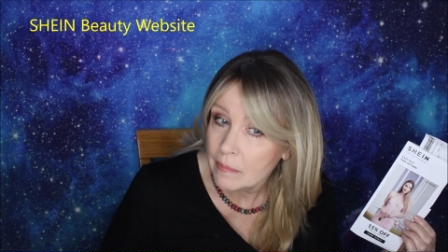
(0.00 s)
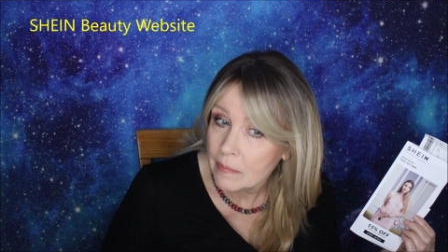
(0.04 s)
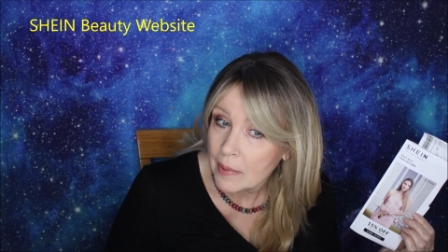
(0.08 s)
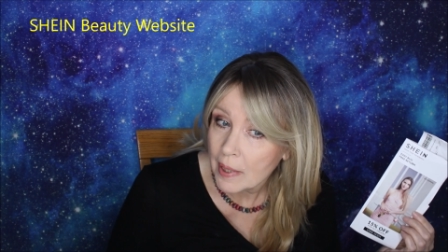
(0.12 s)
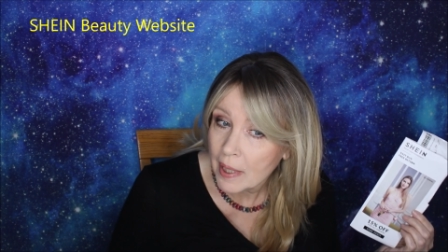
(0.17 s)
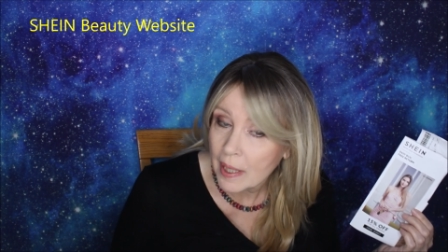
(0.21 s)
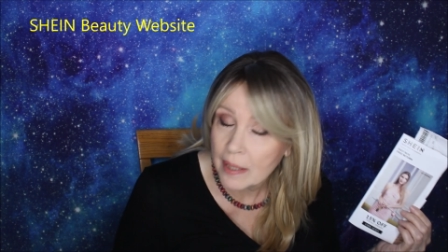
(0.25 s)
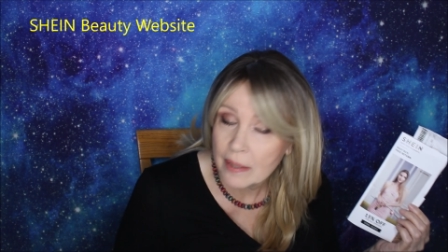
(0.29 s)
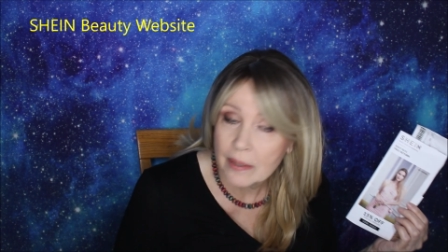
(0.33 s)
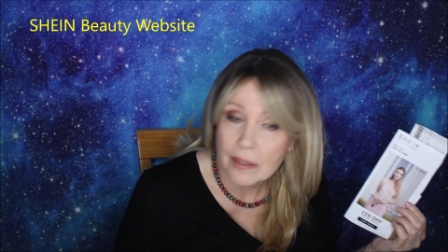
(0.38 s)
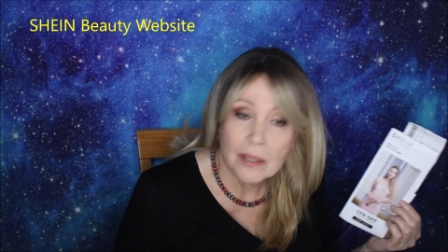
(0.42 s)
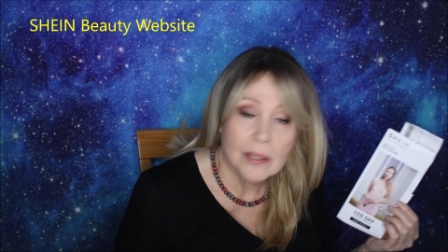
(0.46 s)

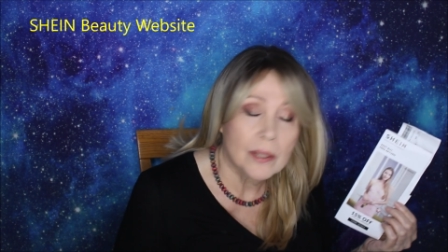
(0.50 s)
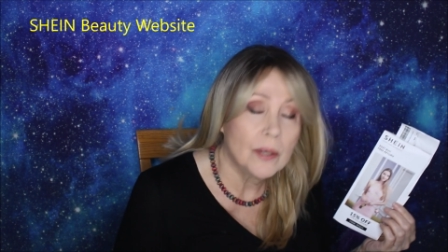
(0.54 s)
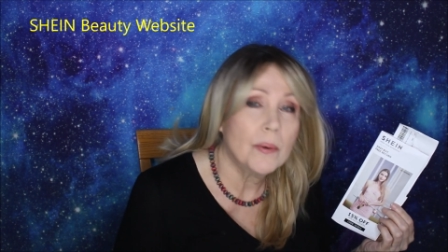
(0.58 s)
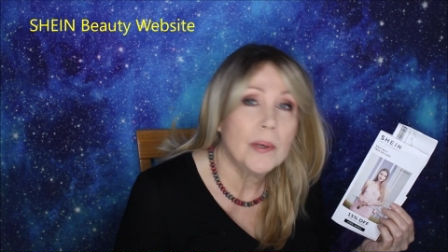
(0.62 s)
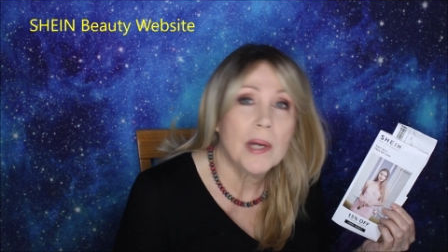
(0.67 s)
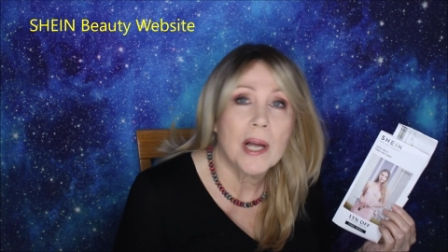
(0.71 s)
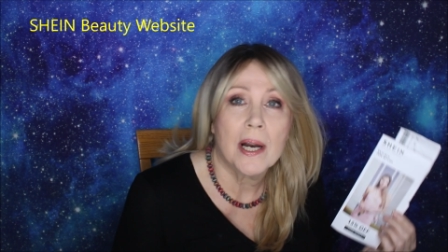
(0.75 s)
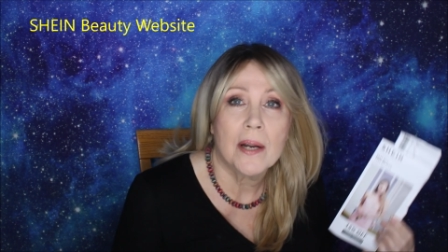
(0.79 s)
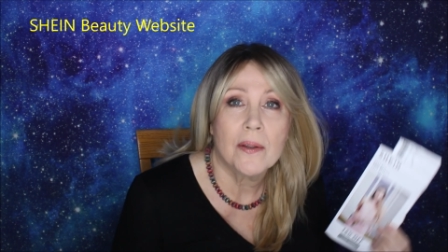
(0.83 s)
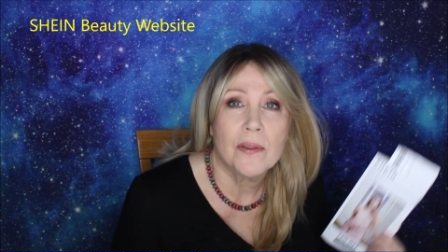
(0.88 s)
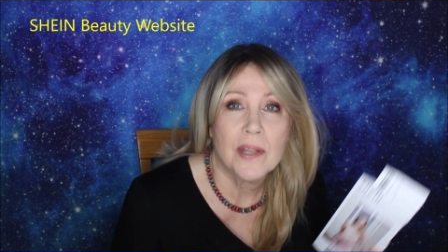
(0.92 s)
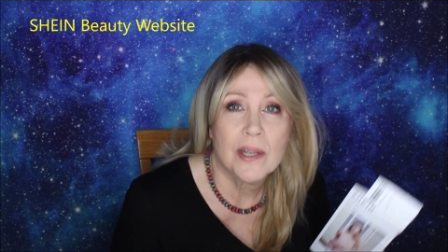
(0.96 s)
And you know
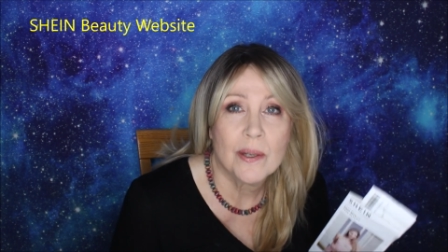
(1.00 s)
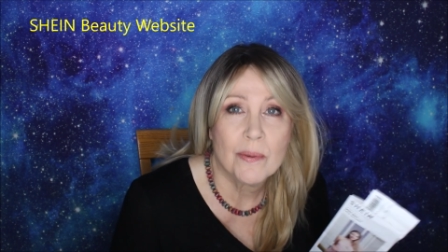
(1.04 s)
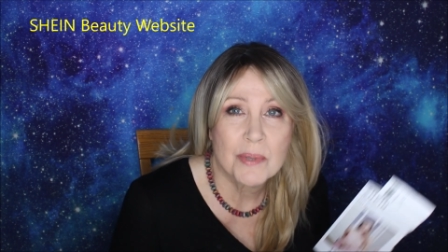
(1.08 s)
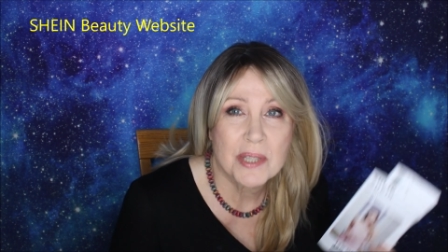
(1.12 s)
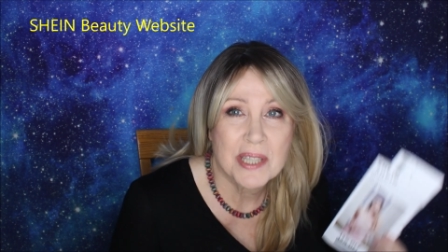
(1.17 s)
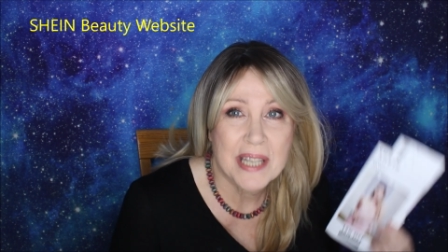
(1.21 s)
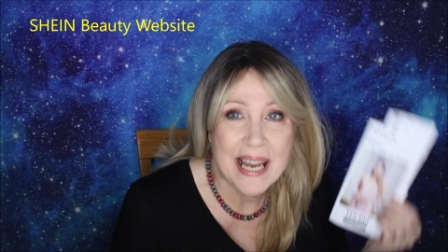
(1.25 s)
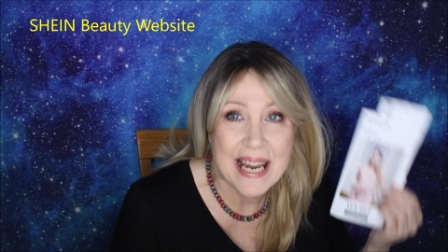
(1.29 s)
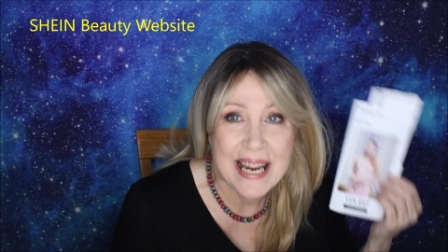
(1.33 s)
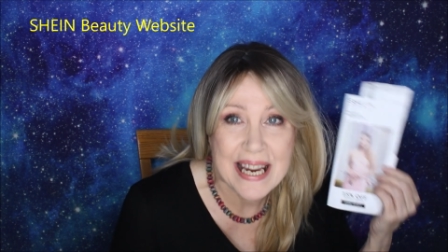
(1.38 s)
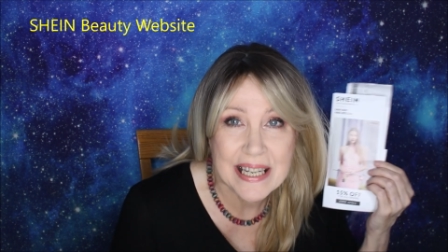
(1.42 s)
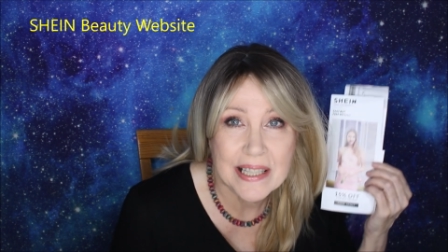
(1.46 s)
what, I think it was
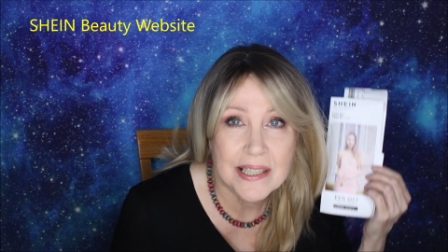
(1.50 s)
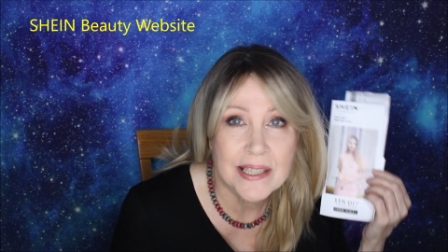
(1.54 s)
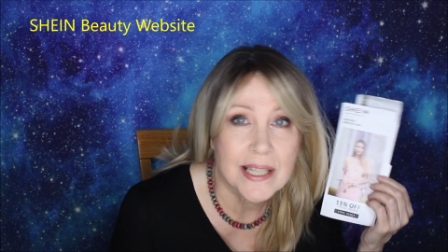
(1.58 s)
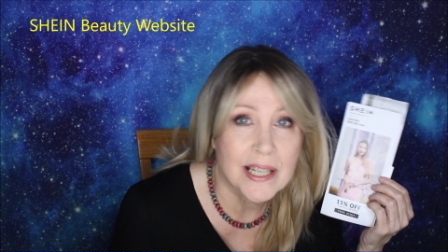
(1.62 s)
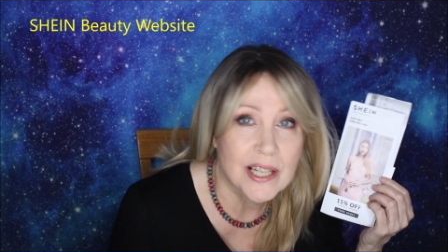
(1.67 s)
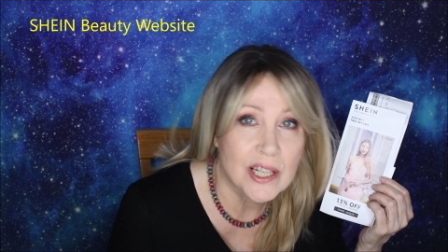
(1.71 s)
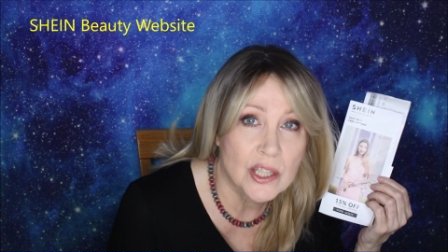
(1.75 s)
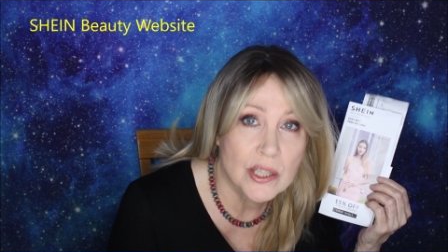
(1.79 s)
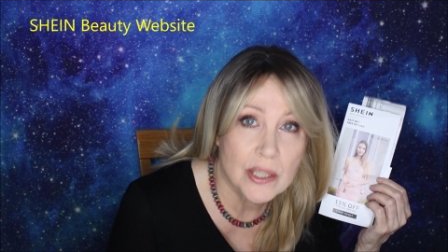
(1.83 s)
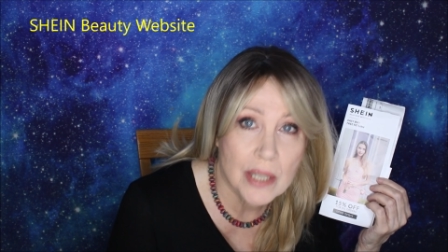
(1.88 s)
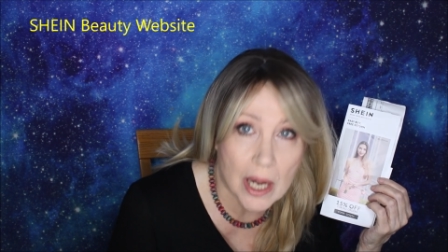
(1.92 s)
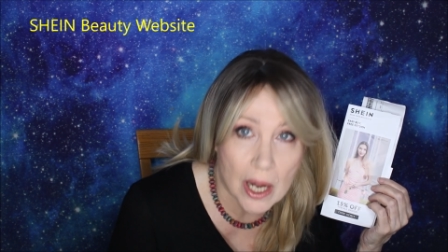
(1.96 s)

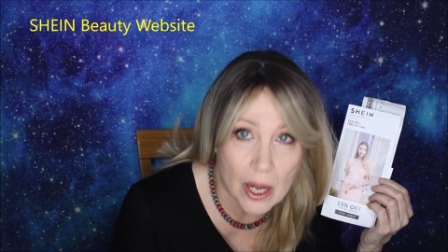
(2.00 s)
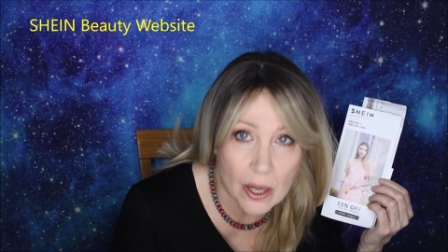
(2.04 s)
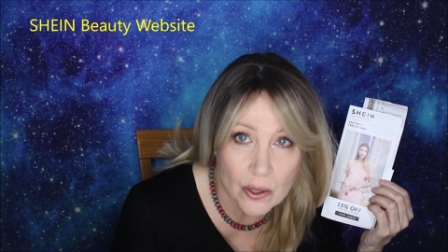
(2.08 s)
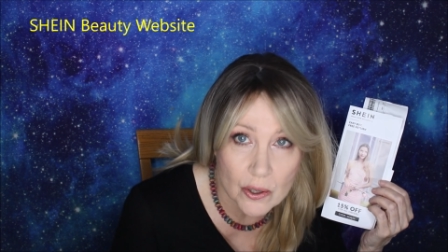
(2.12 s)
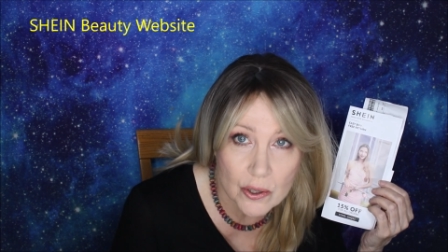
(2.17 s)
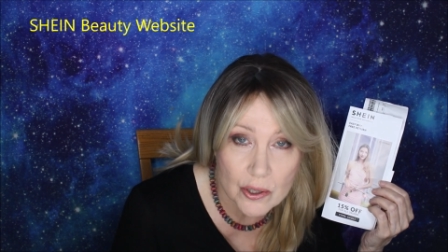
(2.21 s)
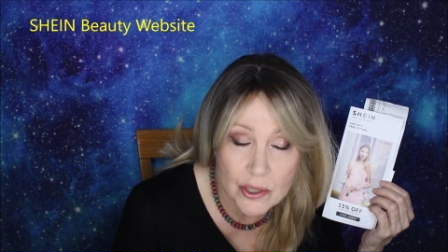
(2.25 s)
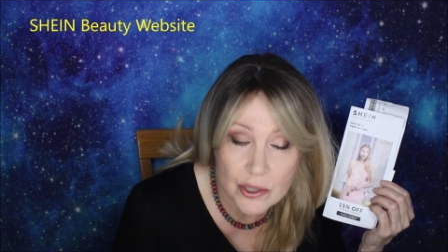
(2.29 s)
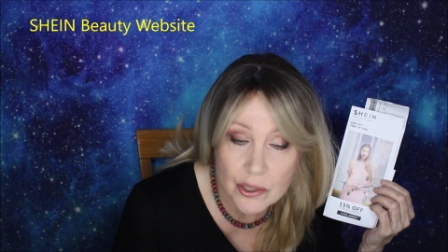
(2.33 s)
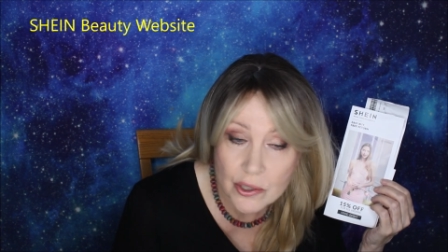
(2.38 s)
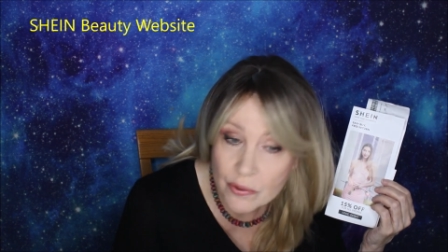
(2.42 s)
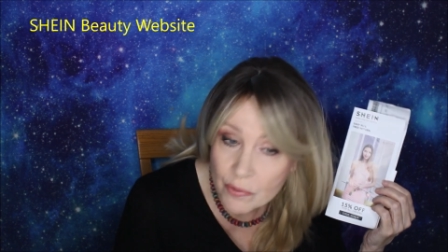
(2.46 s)

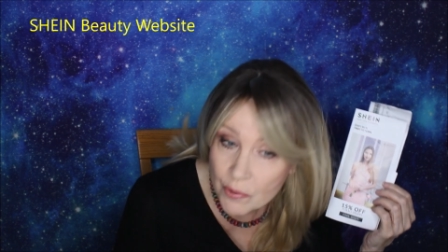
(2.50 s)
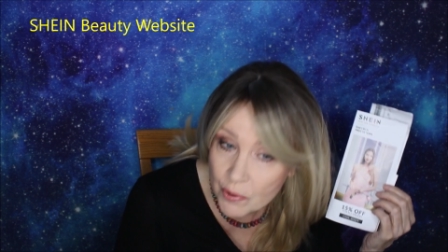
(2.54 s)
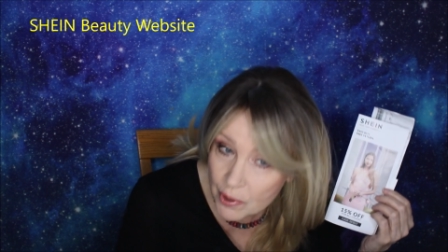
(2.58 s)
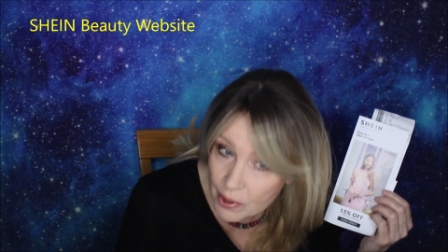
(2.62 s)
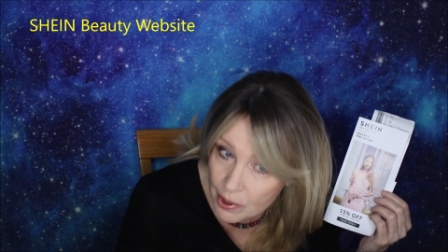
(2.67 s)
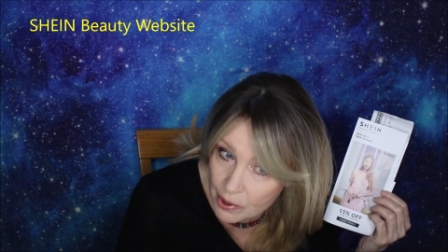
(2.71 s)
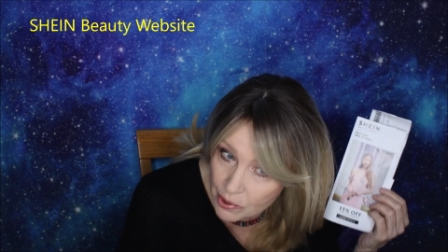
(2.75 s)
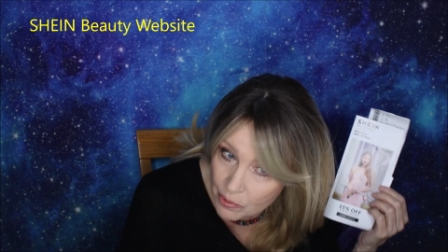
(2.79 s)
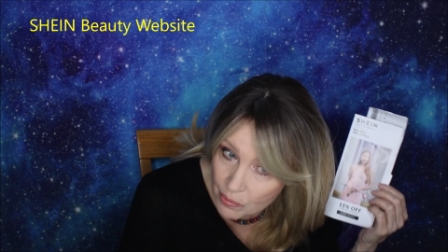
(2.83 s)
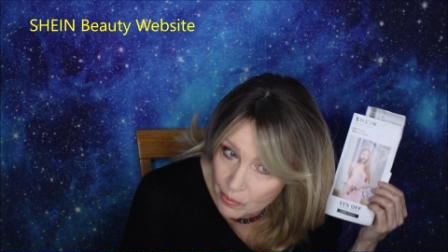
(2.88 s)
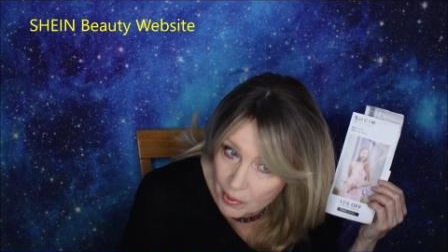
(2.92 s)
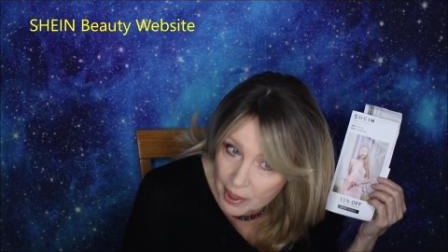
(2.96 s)
$18 for
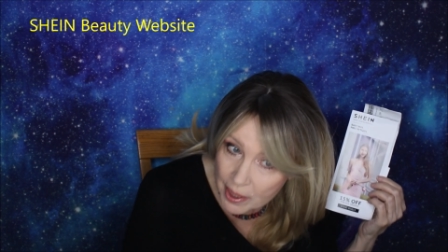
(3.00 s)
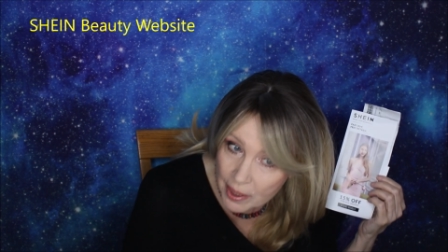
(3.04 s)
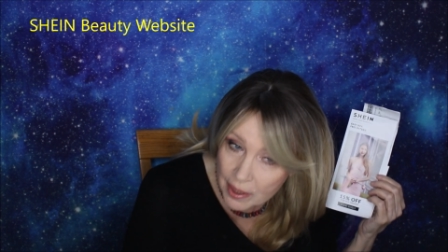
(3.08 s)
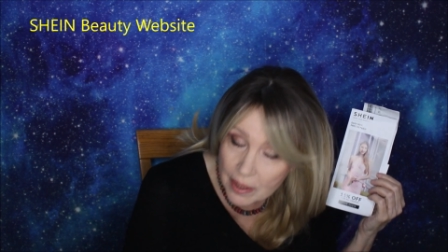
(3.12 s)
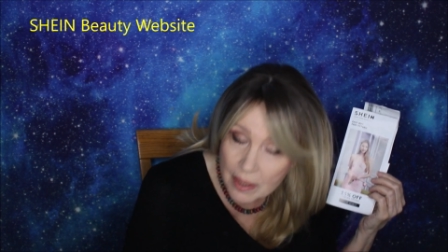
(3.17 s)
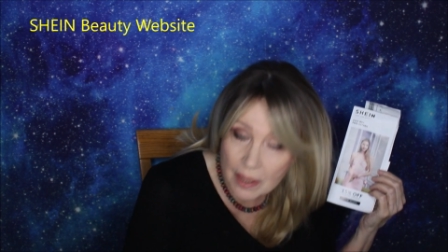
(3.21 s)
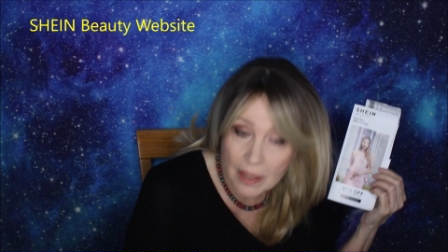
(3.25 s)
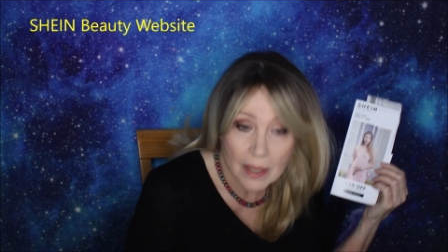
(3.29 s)
this wig.